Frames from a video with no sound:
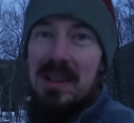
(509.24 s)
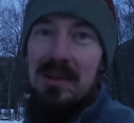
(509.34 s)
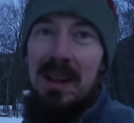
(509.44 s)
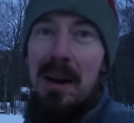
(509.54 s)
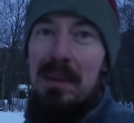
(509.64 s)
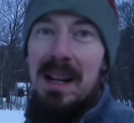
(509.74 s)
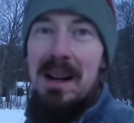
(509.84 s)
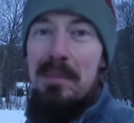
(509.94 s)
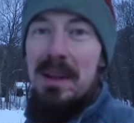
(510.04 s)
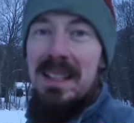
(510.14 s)
is coming
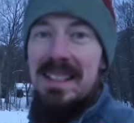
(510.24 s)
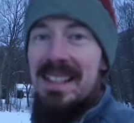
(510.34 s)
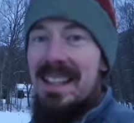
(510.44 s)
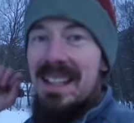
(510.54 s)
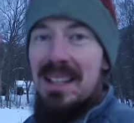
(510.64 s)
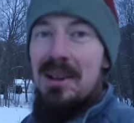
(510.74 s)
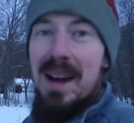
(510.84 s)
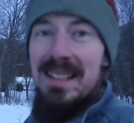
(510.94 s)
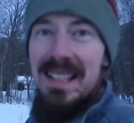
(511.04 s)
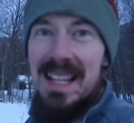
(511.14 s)
up and is, you know,
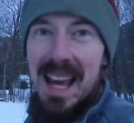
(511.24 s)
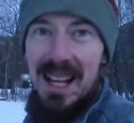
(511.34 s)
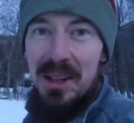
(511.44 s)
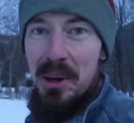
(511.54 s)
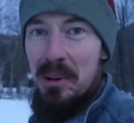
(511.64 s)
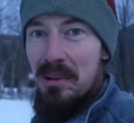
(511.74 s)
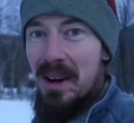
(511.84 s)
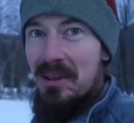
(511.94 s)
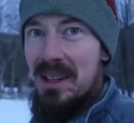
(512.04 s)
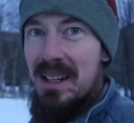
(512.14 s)
has this halo
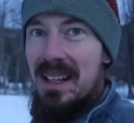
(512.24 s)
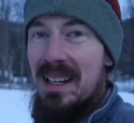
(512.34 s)
around it.